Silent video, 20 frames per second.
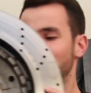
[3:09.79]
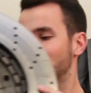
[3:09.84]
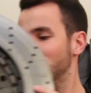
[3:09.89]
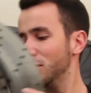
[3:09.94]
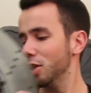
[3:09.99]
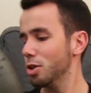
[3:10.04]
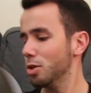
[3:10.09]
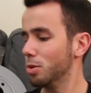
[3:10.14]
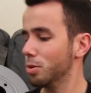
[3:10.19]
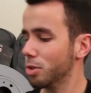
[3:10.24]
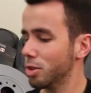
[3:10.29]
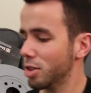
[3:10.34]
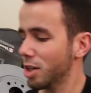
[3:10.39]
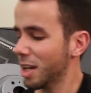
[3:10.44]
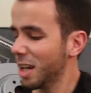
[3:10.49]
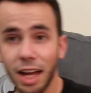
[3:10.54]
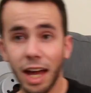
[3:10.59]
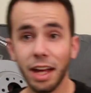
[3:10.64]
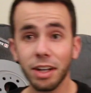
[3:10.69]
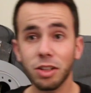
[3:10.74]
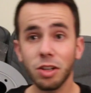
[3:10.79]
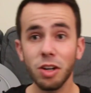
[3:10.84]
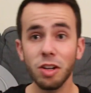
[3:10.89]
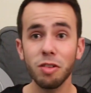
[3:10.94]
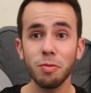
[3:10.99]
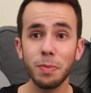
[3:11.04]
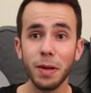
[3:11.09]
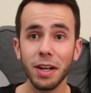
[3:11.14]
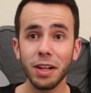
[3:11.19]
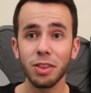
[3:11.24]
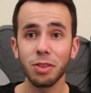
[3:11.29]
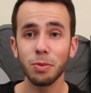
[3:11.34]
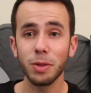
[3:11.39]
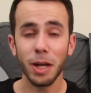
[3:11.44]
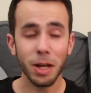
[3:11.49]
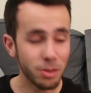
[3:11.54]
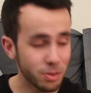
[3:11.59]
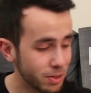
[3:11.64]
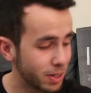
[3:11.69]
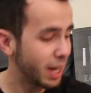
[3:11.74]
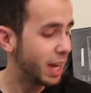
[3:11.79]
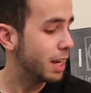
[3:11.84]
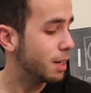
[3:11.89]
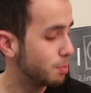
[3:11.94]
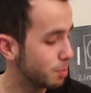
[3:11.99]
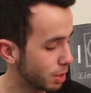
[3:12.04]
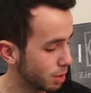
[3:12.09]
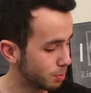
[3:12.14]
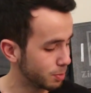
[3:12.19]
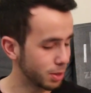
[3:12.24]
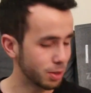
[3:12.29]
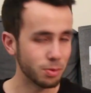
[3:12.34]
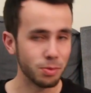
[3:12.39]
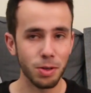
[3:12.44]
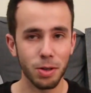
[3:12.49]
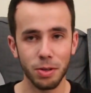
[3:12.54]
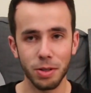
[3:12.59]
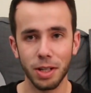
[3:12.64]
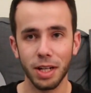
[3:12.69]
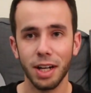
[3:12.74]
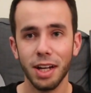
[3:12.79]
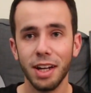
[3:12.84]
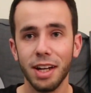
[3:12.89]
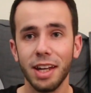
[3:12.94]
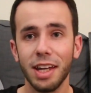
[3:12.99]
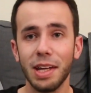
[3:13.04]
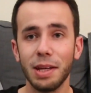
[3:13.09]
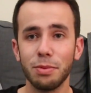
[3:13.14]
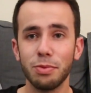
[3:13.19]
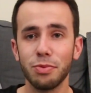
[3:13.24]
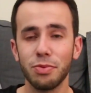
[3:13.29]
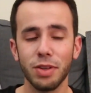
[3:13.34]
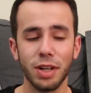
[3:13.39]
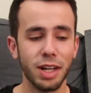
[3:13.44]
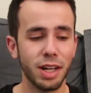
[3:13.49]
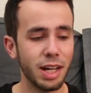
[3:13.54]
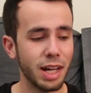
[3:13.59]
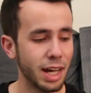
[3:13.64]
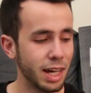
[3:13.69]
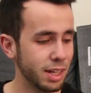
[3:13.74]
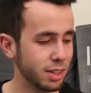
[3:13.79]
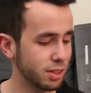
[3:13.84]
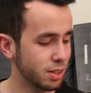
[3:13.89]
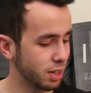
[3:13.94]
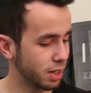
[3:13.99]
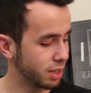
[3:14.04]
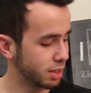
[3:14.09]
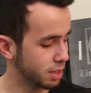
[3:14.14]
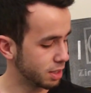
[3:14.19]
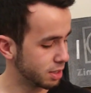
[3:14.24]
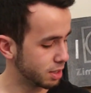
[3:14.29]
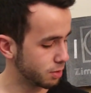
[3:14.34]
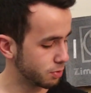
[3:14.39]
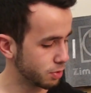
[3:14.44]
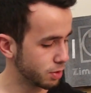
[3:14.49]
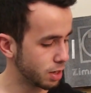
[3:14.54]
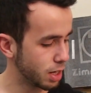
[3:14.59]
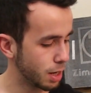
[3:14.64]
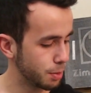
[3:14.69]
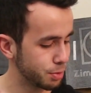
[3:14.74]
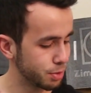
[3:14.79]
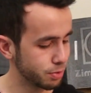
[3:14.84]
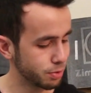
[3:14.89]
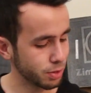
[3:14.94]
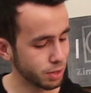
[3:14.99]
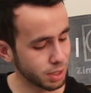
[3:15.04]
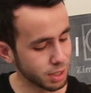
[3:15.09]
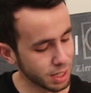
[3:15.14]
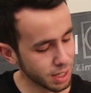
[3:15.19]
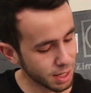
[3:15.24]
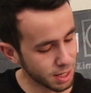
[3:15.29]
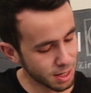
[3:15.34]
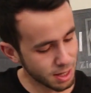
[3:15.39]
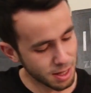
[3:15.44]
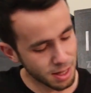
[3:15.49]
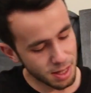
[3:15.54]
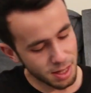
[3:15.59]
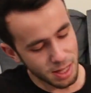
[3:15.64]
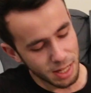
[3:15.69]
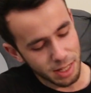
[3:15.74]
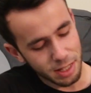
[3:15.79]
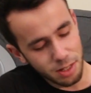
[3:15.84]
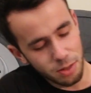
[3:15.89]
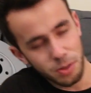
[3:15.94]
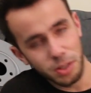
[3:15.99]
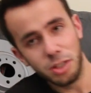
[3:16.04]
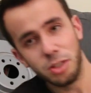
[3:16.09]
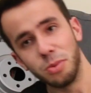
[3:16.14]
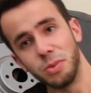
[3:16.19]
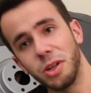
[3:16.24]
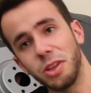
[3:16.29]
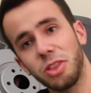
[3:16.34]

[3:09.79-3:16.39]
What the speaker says: huge, and could have been a 380mm rotor if I had gotten the different option for the kit, and go into a